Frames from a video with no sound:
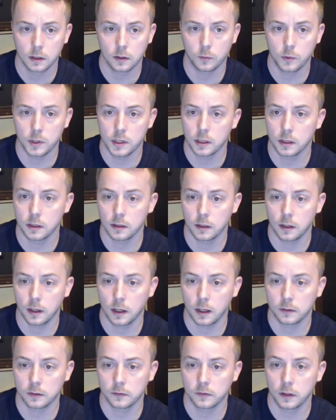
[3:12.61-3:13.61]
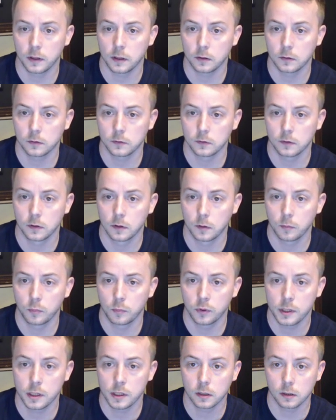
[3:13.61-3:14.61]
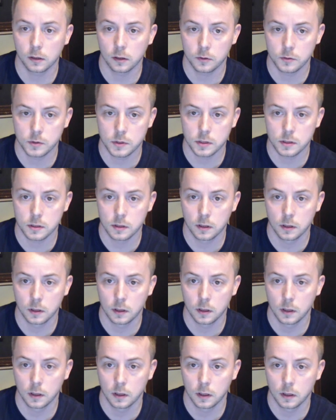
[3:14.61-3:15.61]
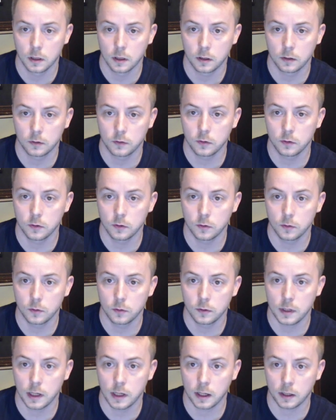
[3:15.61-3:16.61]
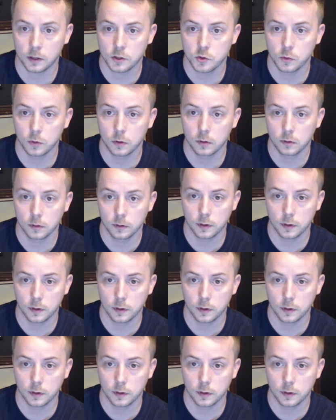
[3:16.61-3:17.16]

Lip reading: We get ad sales pretty close to the actual.